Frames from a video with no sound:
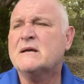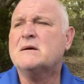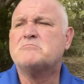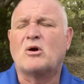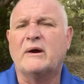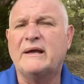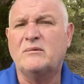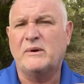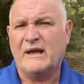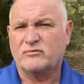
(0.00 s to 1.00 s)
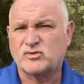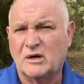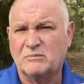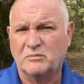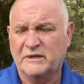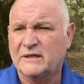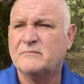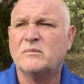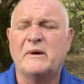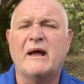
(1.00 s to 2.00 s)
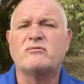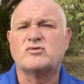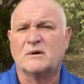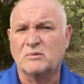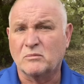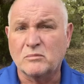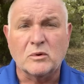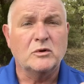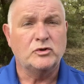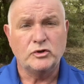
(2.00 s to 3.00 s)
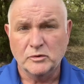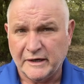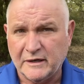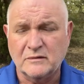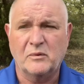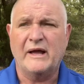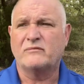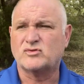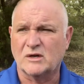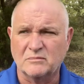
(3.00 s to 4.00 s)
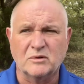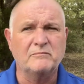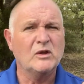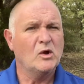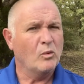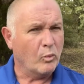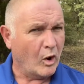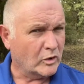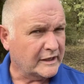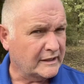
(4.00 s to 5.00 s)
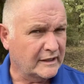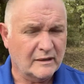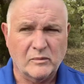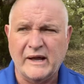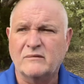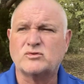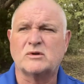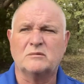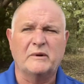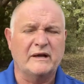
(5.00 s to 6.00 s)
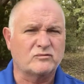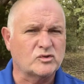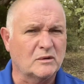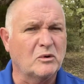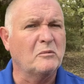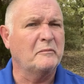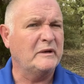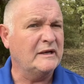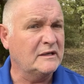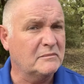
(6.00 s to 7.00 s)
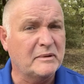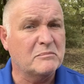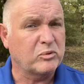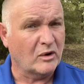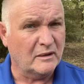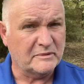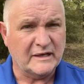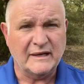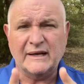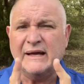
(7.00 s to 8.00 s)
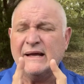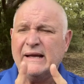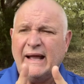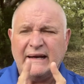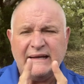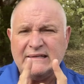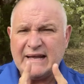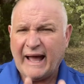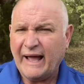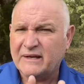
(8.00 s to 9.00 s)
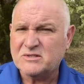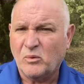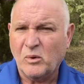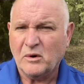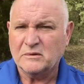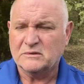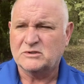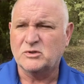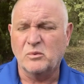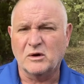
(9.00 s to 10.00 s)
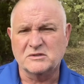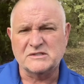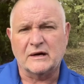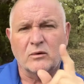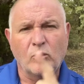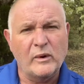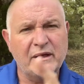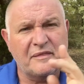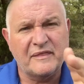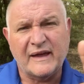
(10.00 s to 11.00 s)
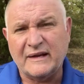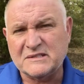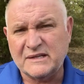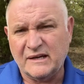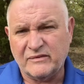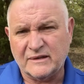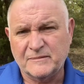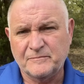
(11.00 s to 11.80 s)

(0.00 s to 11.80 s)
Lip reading: Pray and we have trouble with it. We have trouble doing it. We have trouble walking in it. We have trouble when we need to be prompted in it. And he tags a word, two words there, with thanksgiving.